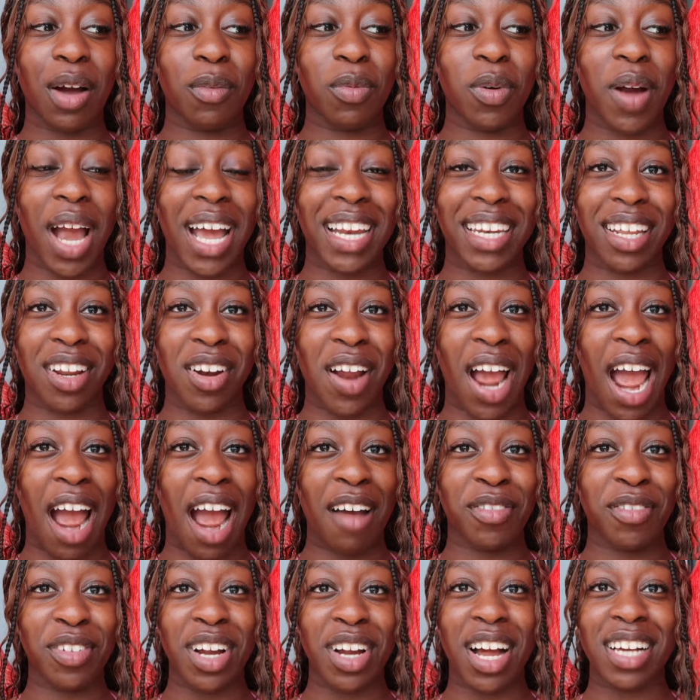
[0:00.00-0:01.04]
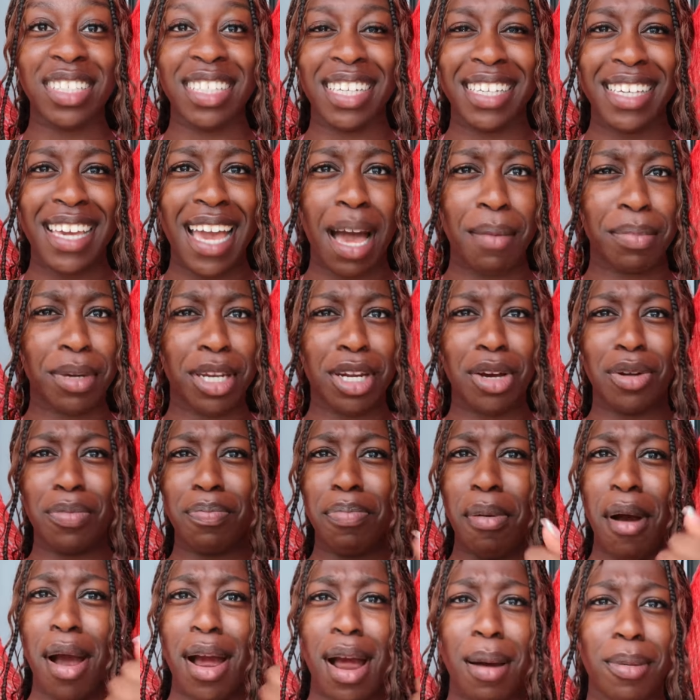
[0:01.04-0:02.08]
we were at dinner after, I was like, yeah, I'm gonna go,
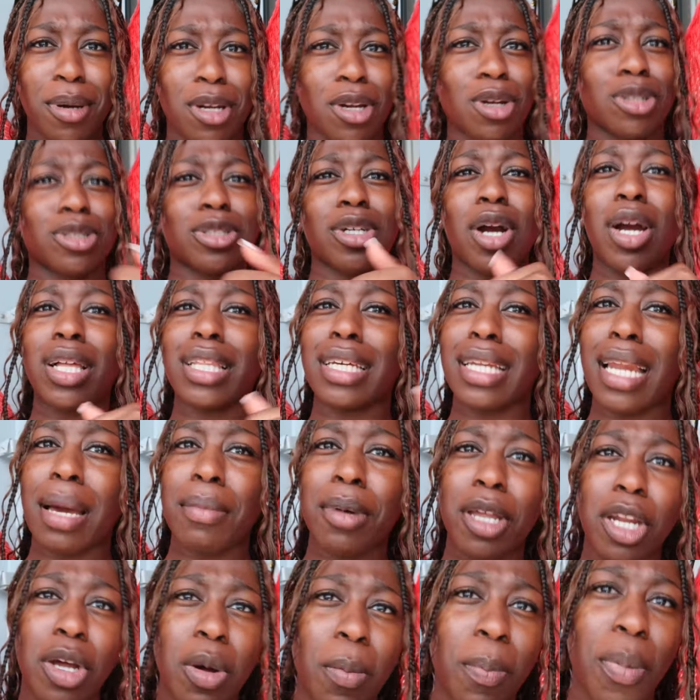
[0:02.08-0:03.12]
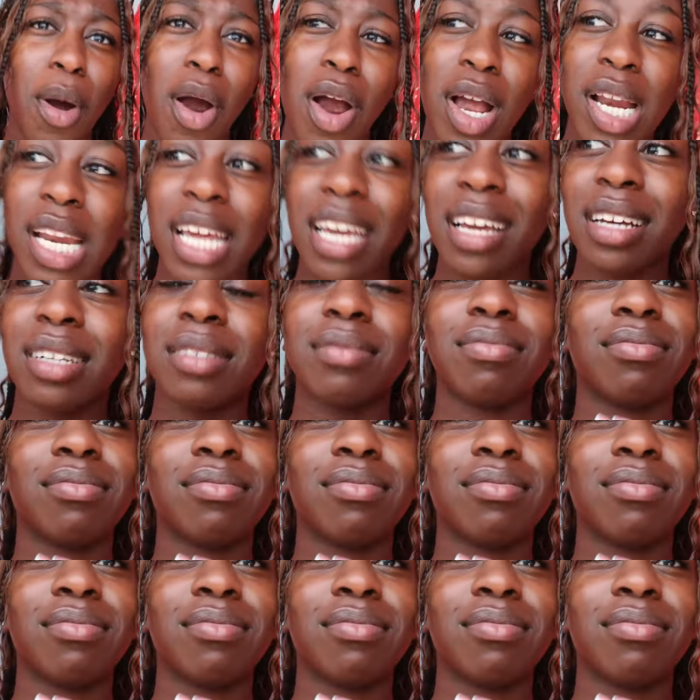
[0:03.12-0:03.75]
par I'm gonna go to Ireland, I'm gonna go party.